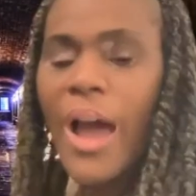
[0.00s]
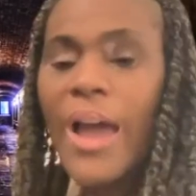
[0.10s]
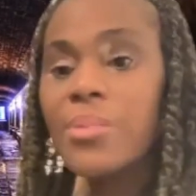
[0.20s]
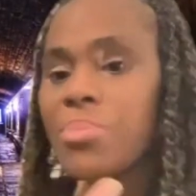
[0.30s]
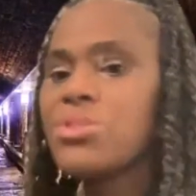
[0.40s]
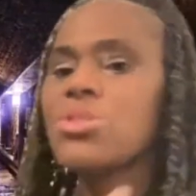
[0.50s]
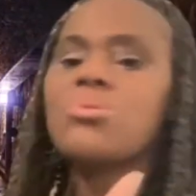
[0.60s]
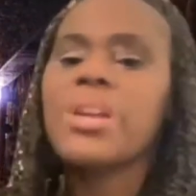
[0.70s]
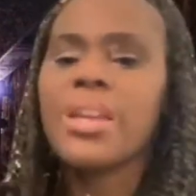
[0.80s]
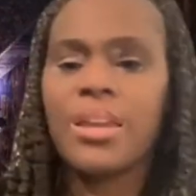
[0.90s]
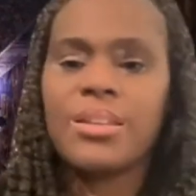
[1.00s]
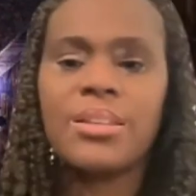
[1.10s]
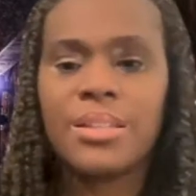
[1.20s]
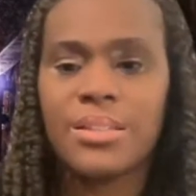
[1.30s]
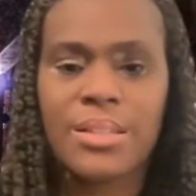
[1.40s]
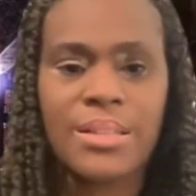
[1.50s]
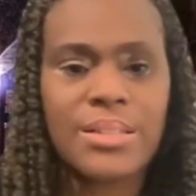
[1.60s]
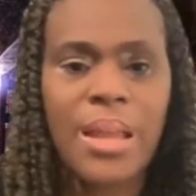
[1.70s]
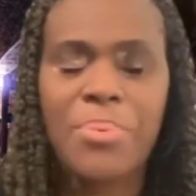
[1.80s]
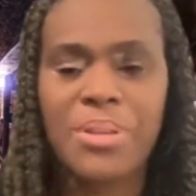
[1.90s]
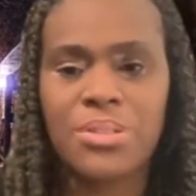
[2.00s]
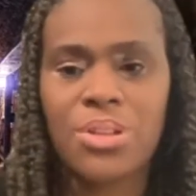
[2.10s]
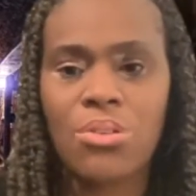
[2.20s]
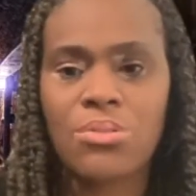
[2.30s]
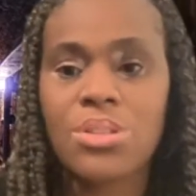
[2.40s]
I had been doing it, and this is a stepping stone.